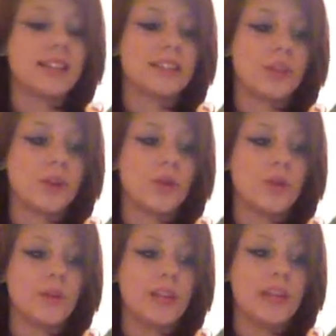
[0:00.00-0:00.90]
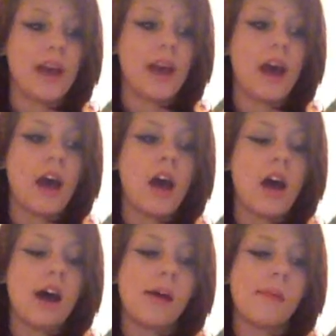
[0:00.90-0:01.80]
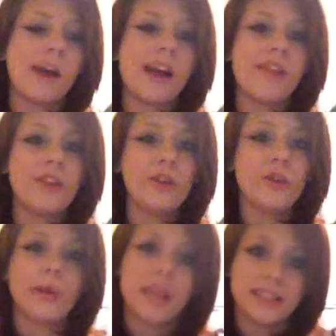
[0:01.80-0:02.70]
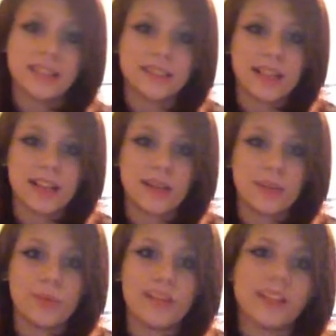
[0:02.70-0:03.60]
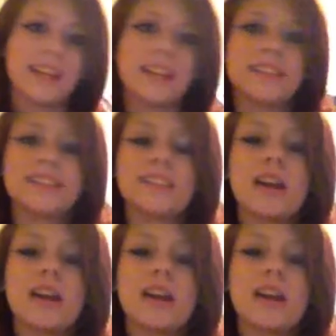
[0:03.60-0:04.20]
So yeah, I haven't quite decided what days